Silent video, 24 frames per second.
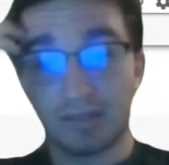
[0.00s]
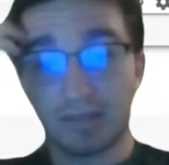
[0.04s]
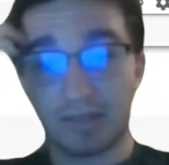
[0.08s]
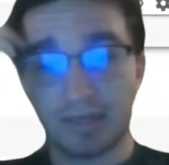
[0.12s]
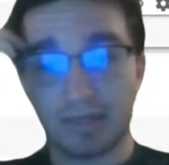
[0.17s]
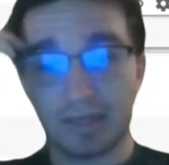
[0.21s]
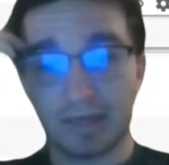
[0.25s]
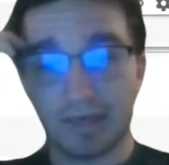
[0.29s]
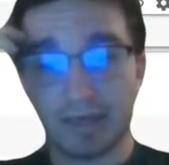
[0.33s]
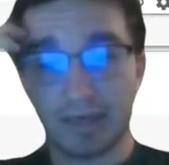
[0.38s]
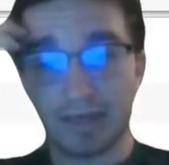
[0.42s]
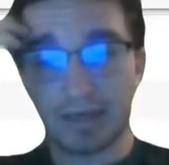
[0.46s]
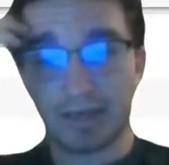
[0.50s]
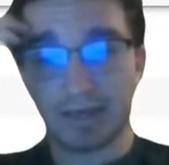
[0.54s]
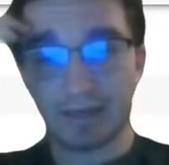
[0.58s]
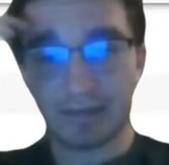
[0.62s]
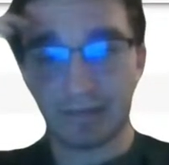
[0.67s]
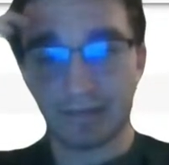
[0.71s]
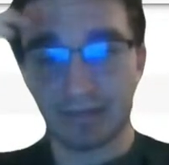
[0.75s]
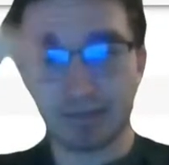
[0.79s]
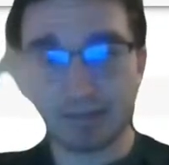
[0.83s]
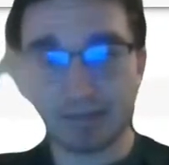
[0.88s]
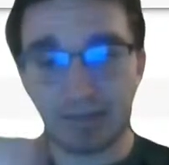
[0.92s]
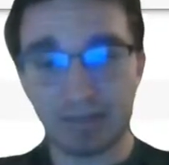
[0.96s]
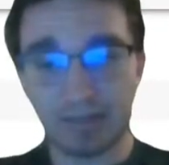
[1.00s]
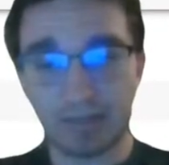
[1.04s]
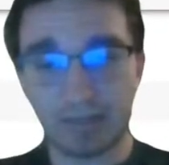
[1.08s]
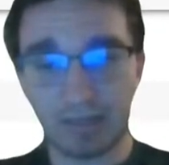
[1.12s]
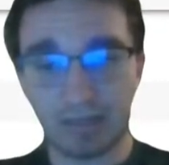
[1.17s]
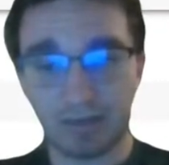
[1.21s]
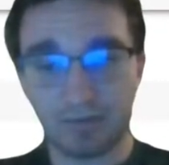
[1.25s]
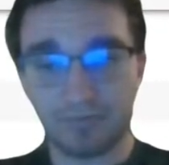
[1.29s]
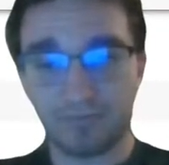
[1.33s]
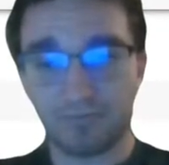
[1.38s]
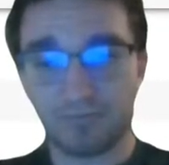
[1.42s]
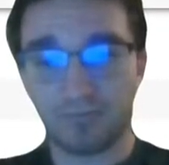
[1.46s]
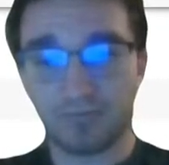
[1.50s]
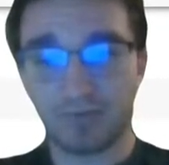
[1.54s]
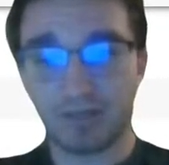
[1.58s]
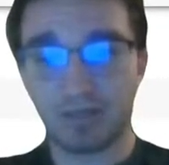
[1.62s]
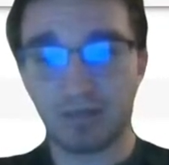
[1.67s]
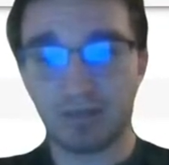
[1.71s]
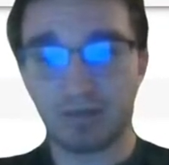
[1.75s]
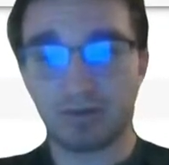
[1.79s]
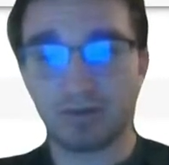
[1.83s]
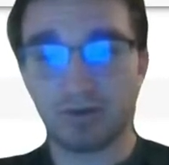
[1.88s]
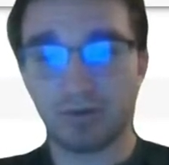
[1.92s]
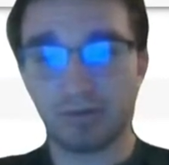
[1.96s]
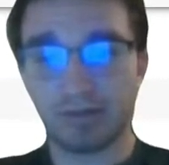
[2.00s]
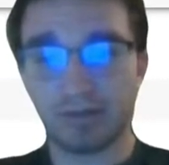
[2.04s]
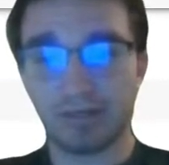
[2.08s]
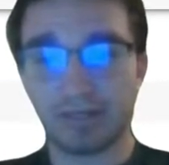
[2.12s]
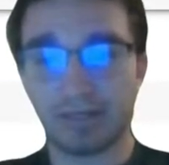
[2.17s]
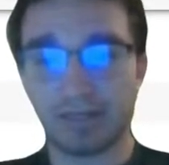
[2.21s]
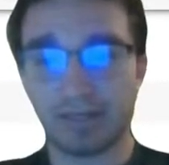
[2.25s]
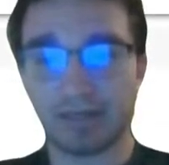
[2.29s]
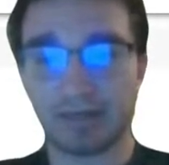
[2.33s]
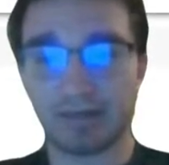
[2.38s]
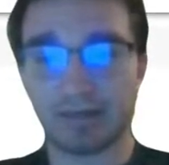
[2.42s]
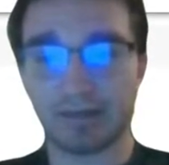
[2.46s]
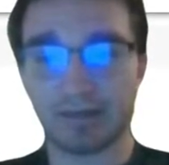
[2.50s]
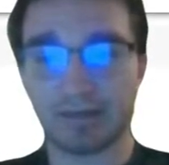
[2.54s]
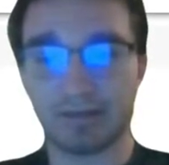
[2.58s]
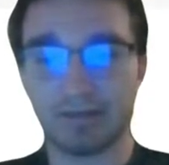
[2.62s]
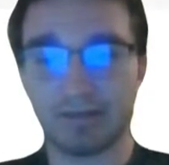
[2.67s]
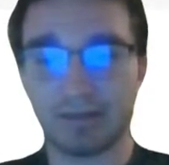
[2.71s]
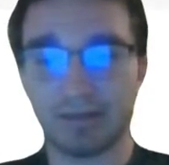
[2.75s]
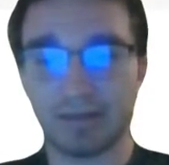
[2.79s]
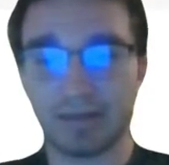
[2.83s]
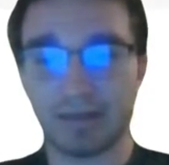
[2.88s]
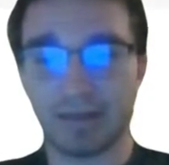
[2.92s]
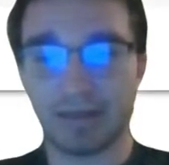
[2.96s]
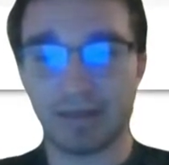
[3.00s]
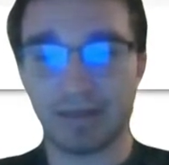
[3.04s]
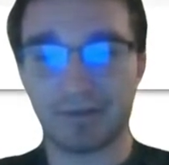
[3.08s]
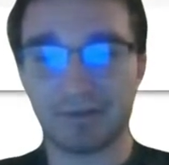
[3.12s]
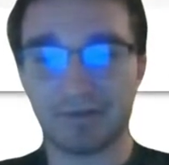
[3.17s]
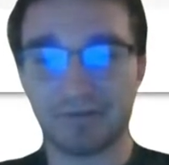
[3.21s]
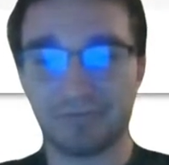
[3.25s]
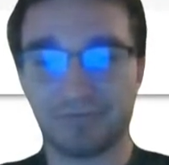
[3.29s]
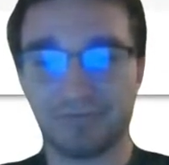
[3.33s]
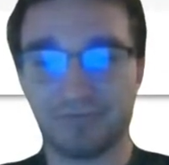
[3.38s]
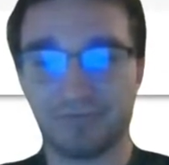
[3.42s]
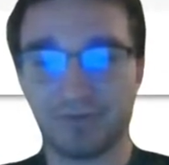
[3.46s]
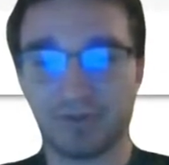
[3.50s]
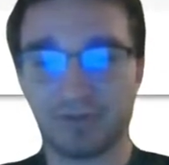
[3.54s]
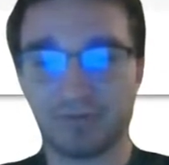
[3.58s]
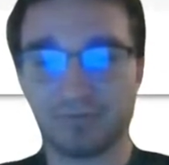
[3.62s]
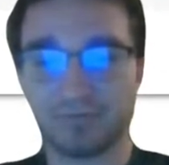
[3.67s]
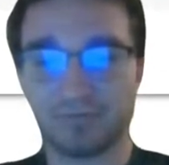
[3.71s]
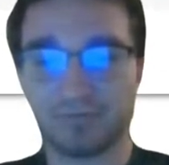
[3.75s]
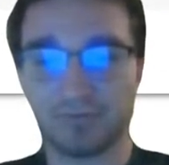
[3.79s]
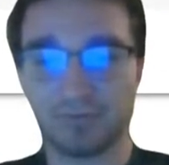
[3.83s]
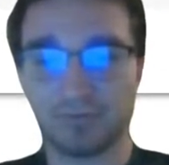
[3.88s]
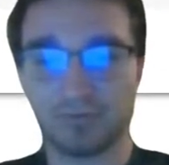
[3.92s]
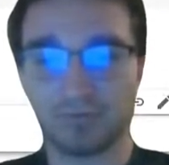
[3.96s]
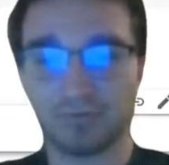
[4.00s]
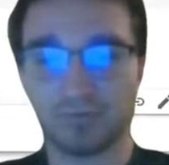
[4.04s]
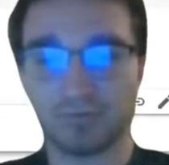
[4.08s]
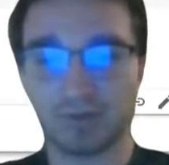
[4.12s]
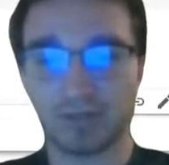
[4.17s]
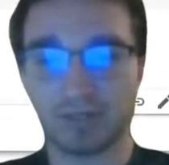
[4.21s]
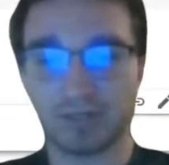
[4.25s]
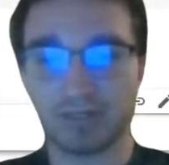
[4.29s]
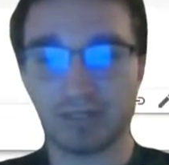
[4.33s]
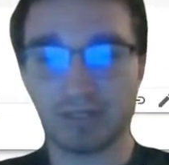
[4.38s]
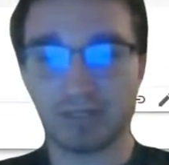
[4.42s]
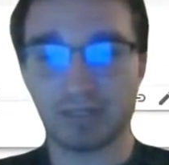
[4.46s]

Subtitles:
And if we go ahead and fit for one